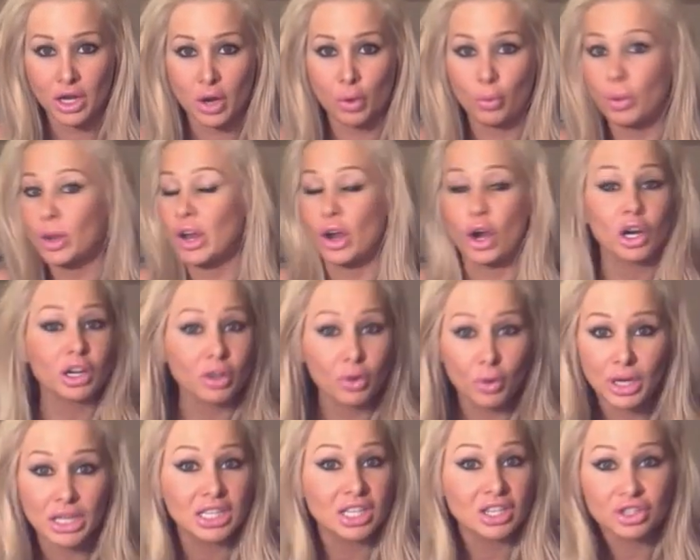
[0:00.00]
We aren't
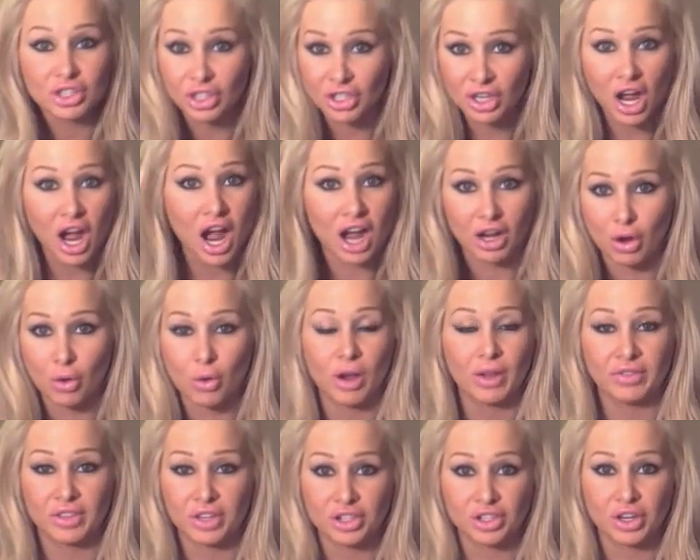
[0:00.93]
going to Chicago
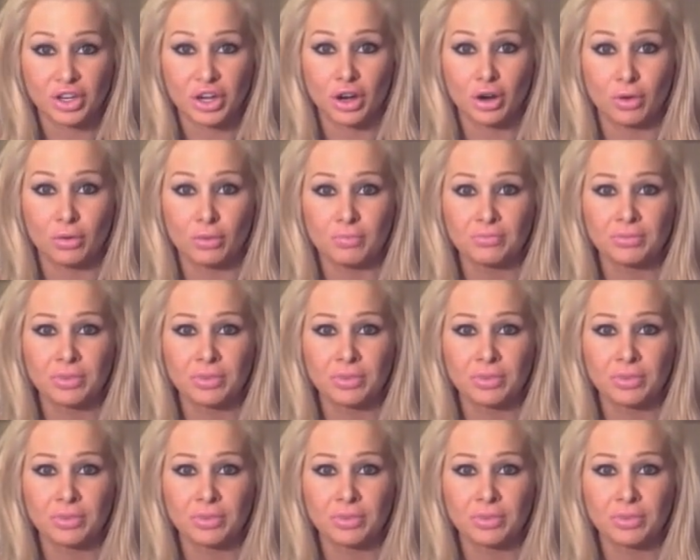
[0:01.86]
on the show.